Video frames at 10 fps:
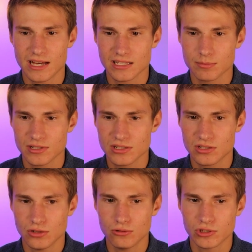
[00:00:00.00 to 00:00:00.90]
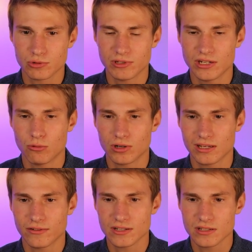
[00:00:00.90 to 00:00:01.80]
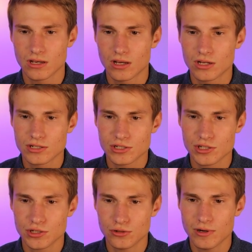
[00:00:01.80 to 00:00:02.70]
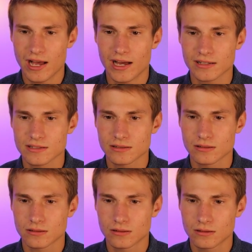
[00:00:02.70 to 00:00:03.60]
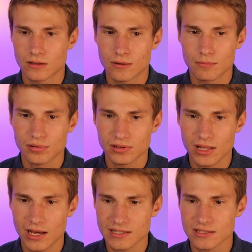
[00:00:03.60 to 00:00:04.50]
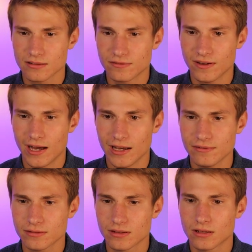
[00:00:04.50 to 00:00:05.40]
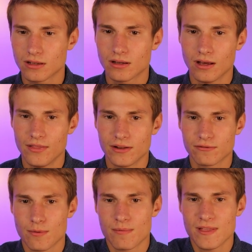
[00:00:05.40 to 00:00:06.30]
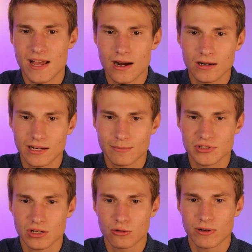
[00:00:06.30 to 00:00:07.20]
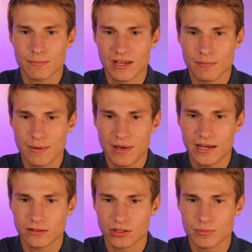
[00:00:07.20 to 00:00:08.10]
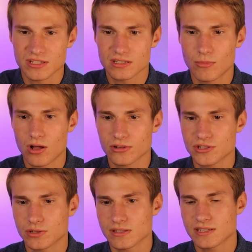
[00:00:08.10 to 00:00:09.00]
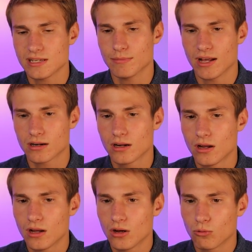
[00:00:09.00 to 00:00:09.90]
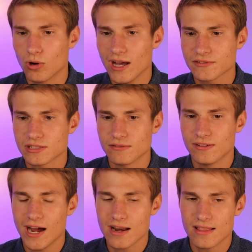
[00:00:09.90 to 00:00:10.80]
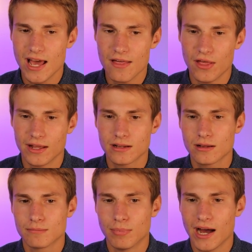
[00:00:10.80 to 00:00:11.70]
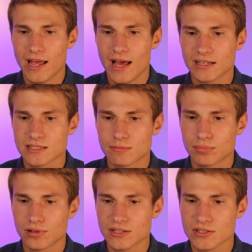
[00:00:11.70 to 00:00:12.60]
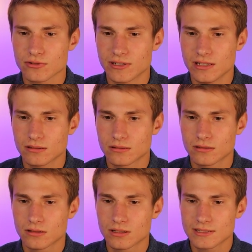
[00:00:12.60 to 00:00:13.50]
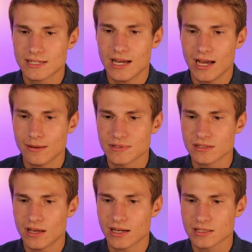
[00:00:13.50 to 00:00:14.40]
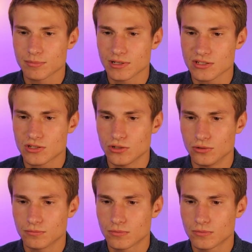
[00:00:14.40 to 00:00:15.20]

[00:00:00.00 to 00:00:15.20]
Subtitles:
x plus 2, which we know will give us 2x plus 5. And then from there, I'm just going to quick make my pen a little bit smaller so you can see it better. We'll have to divide that then by x plus 3 times x plus 2.